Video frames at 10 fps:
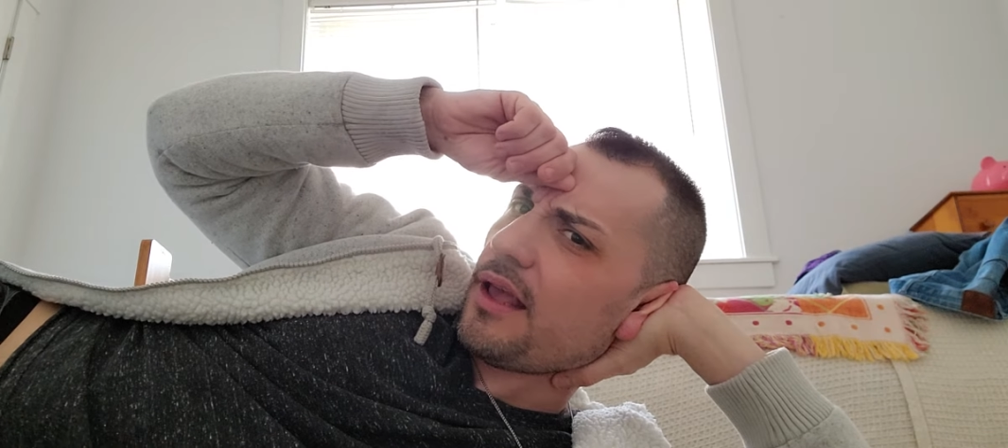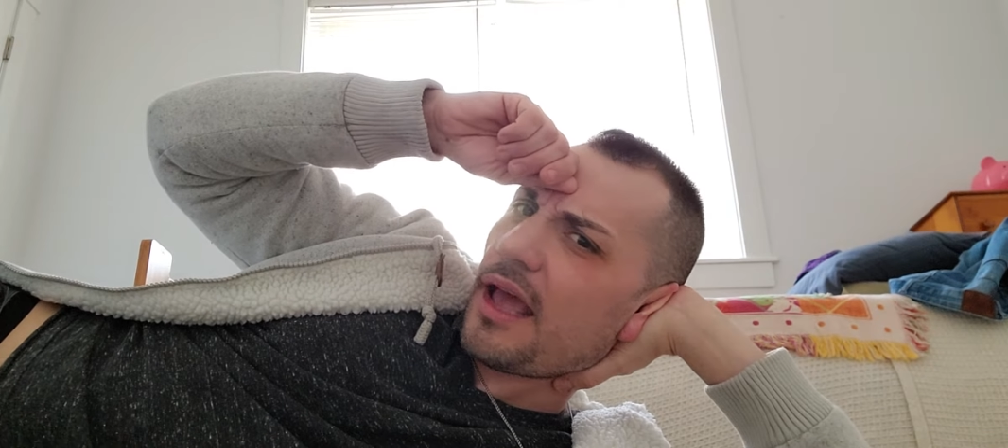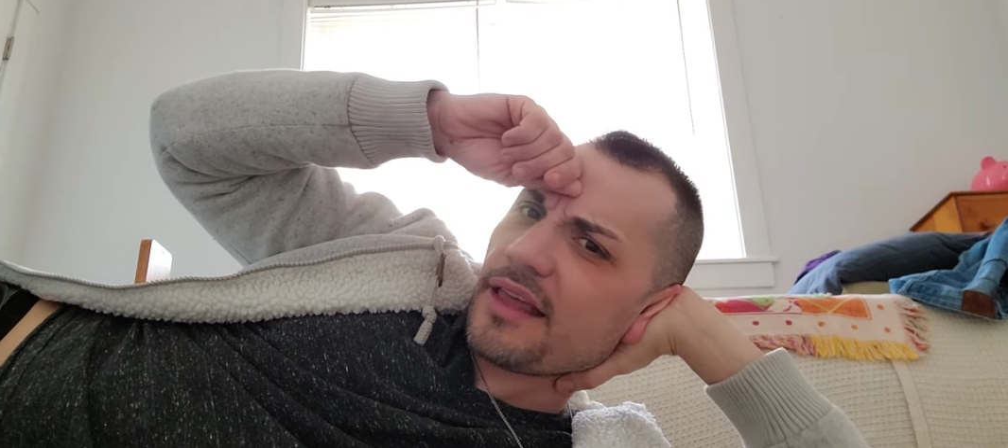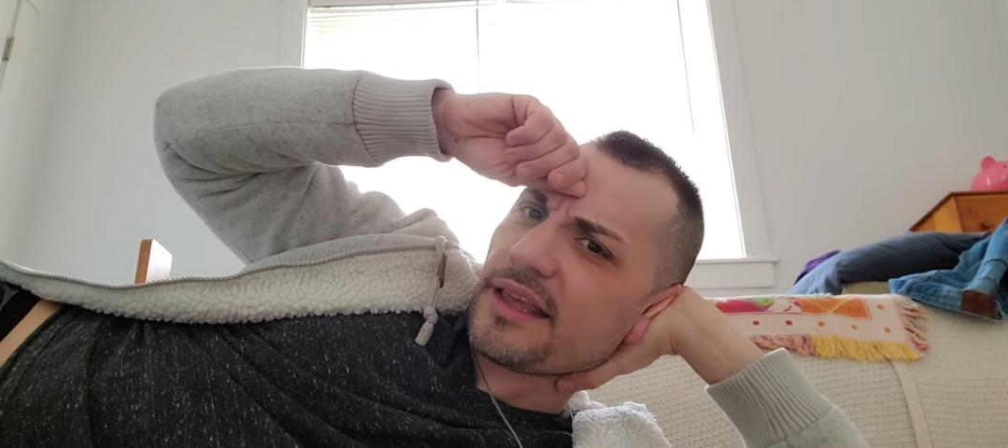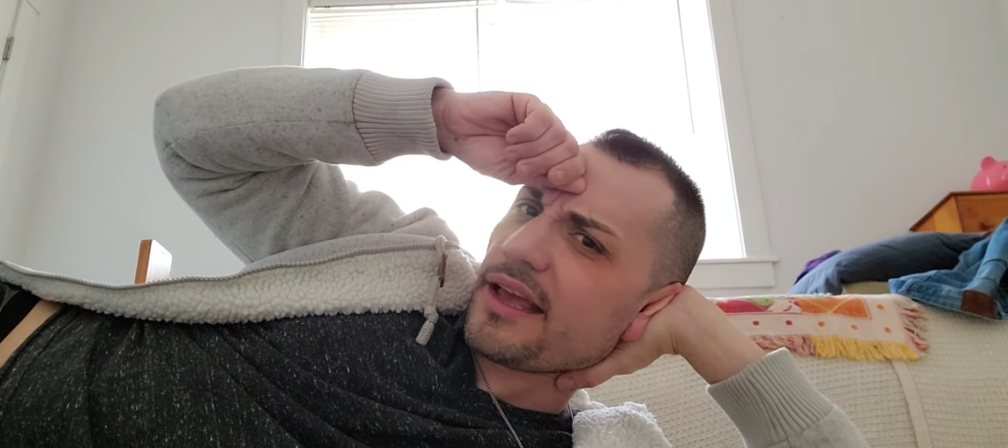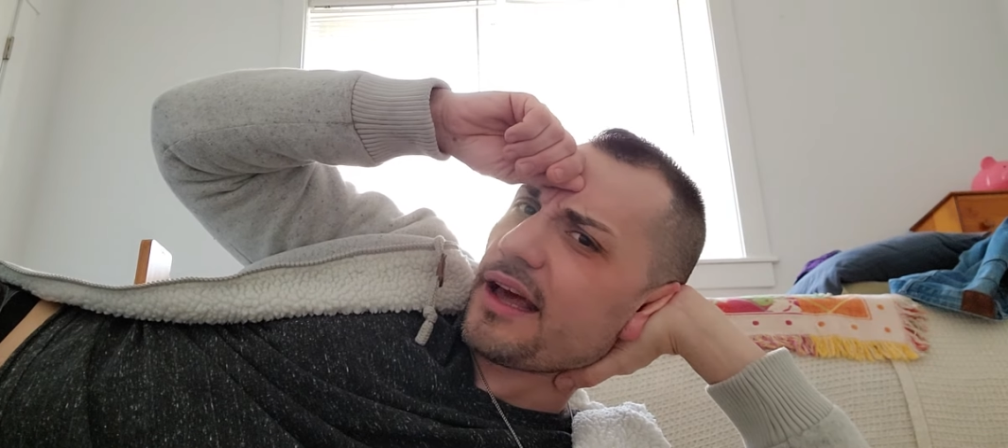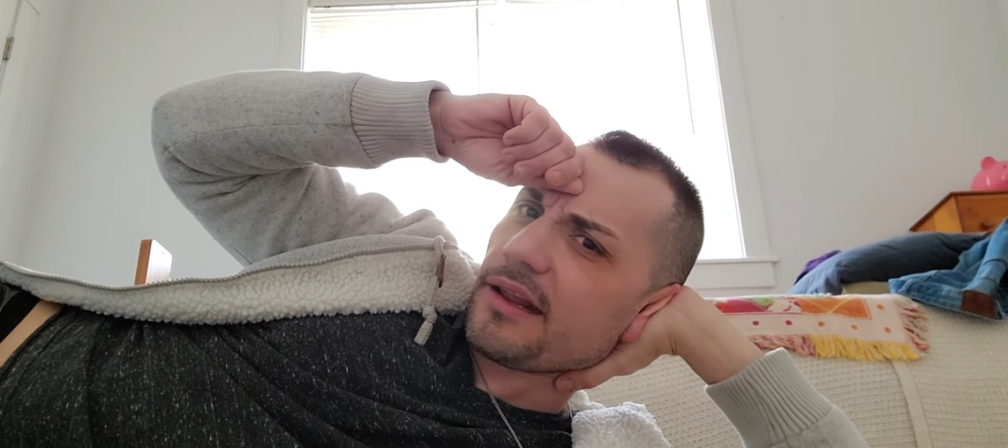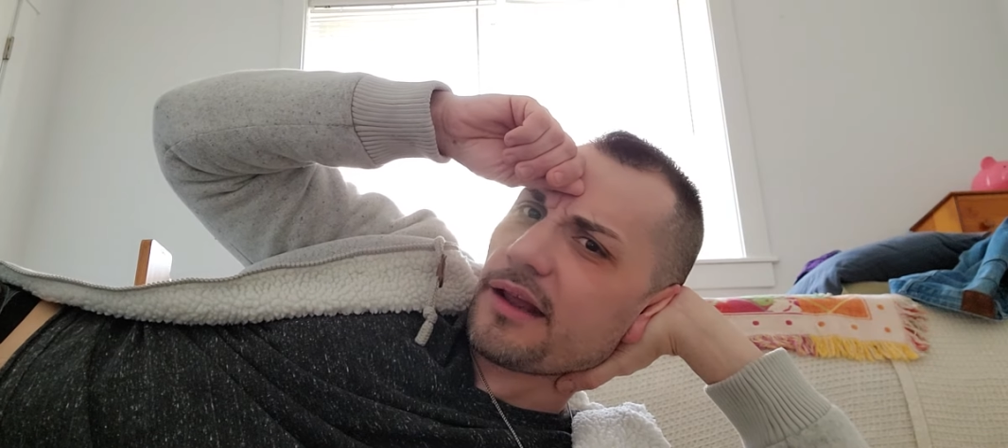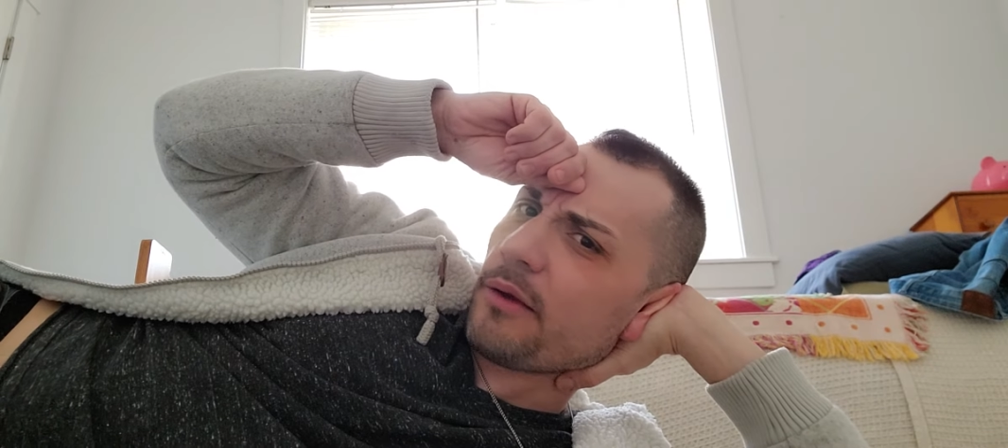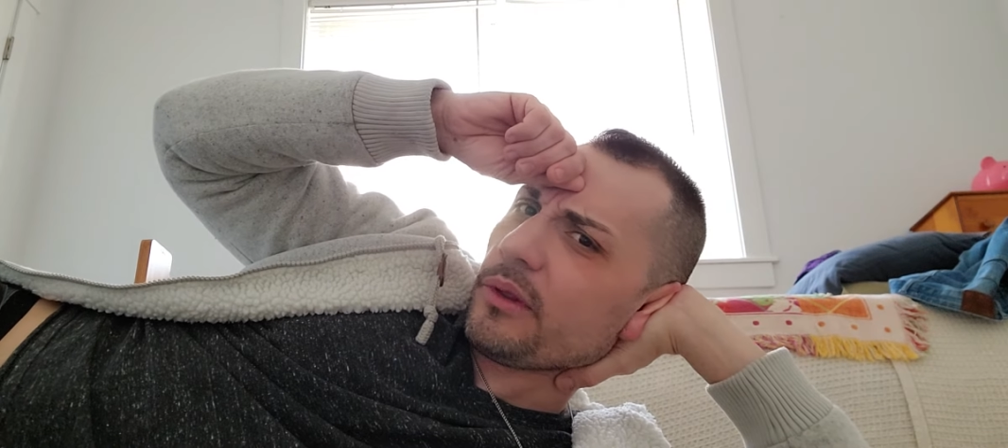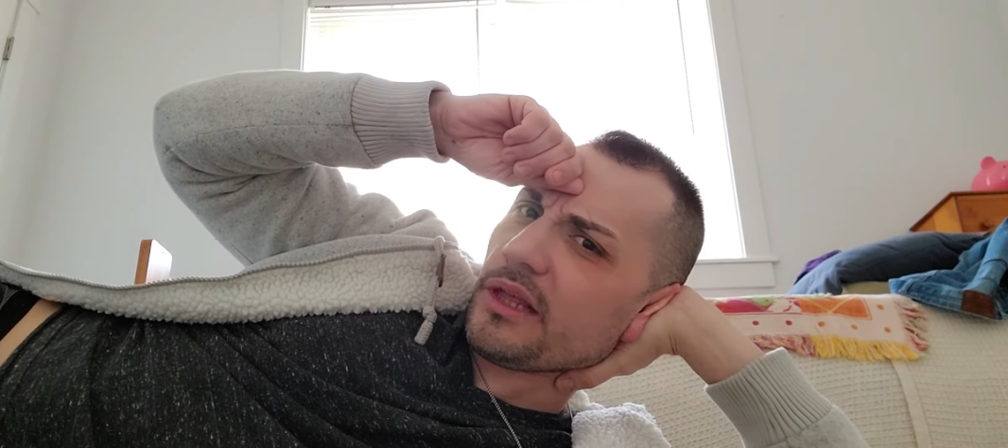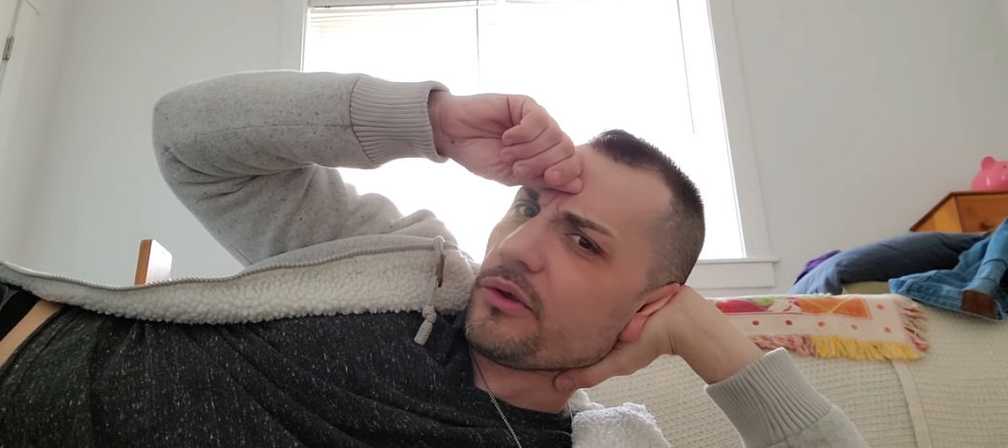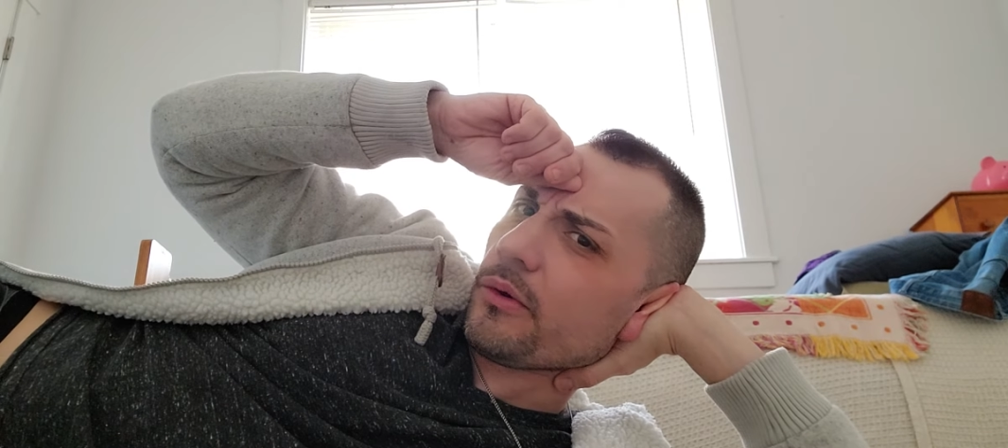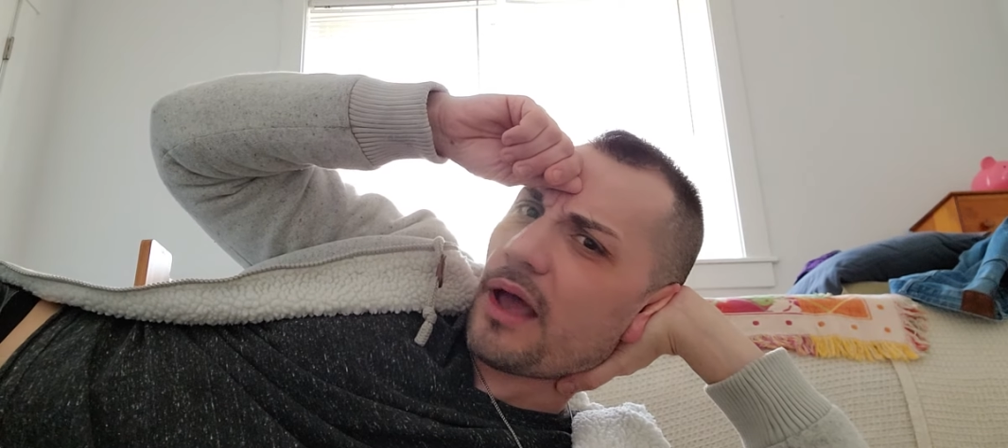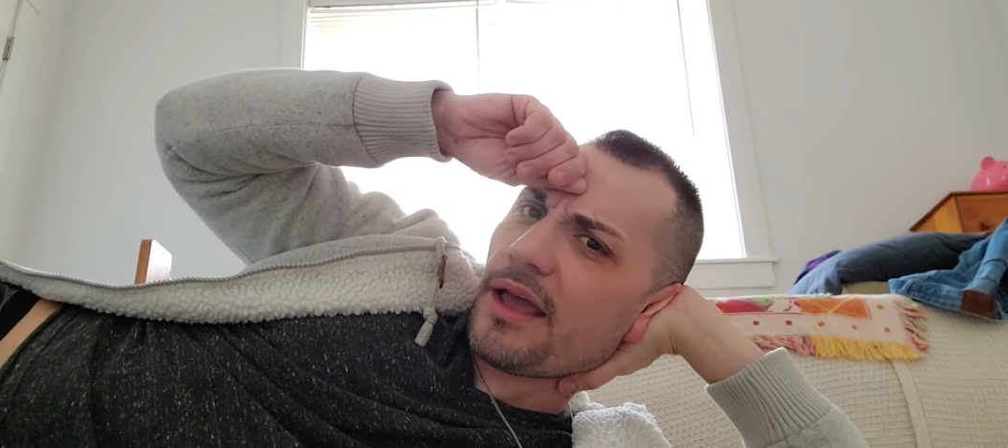I think I got it. I really
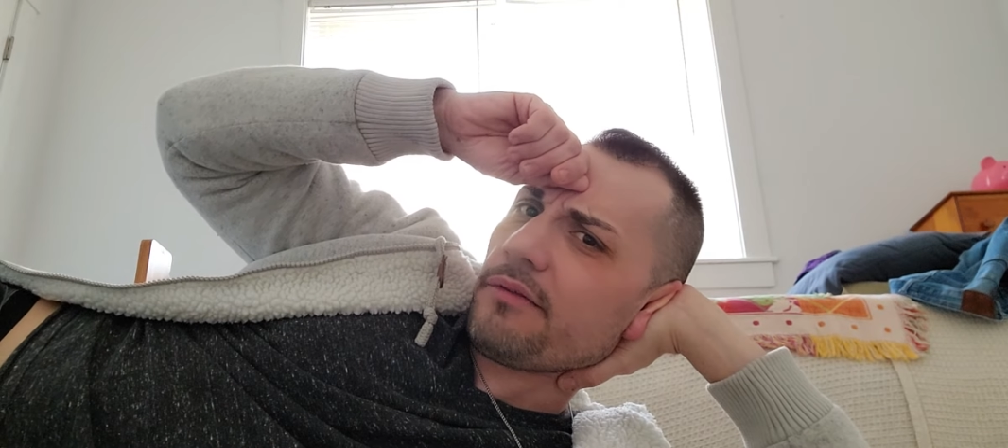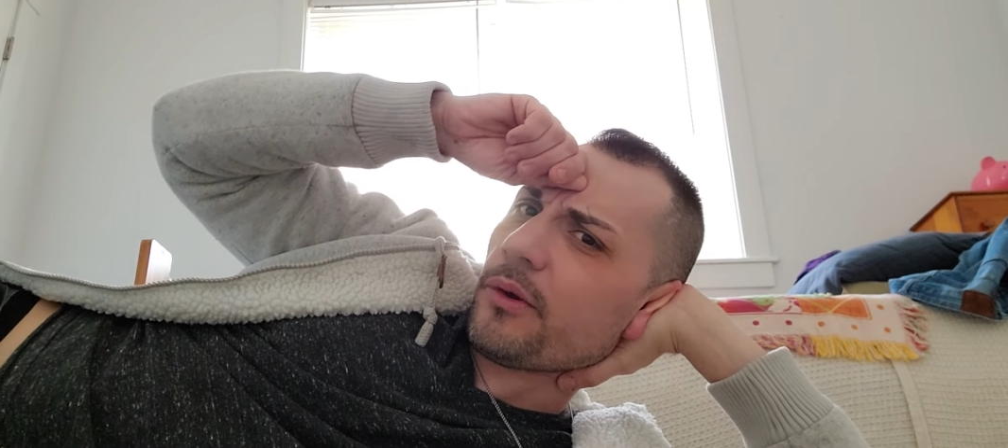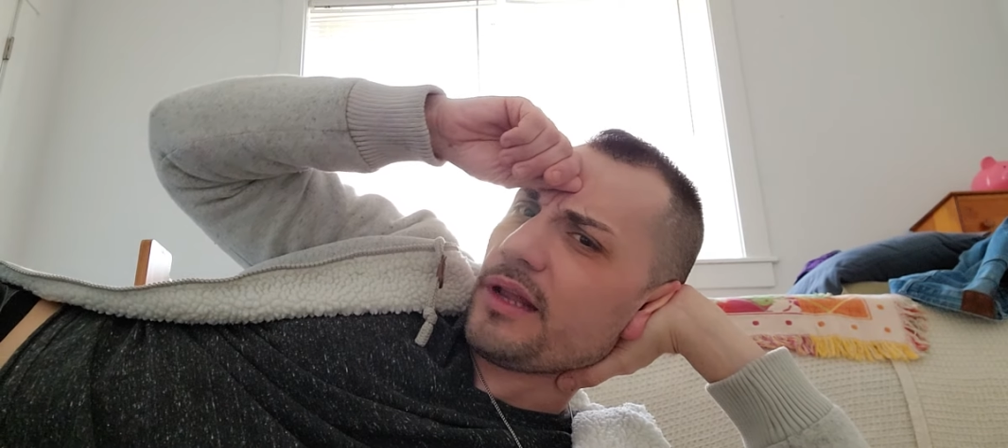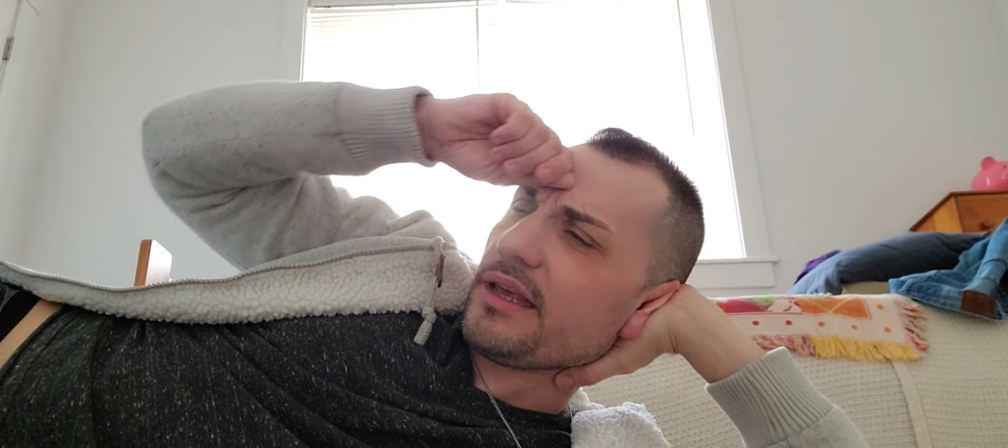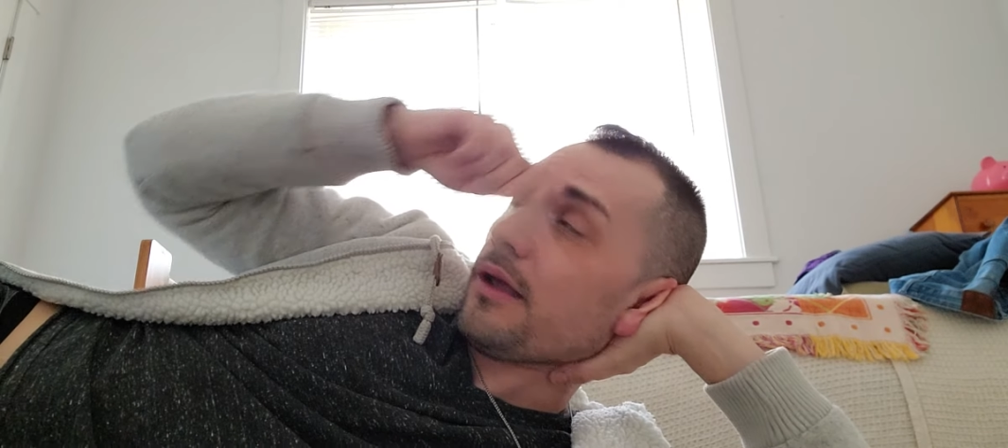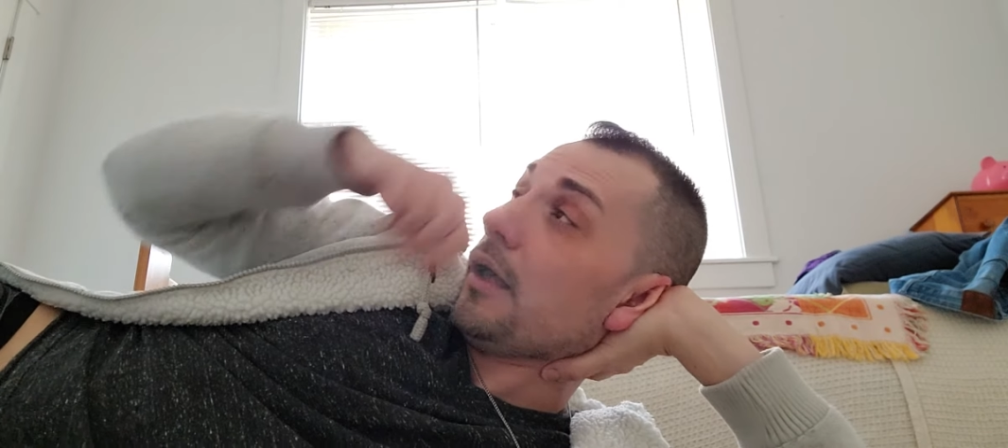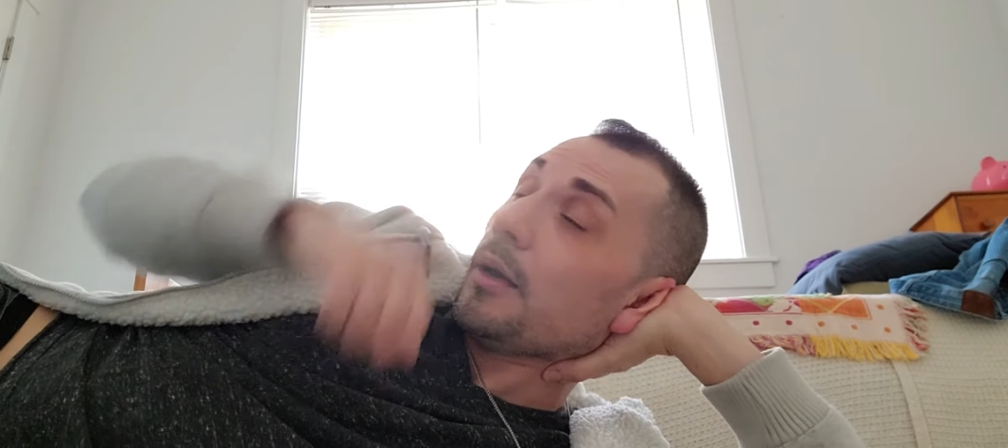do. I have no idea.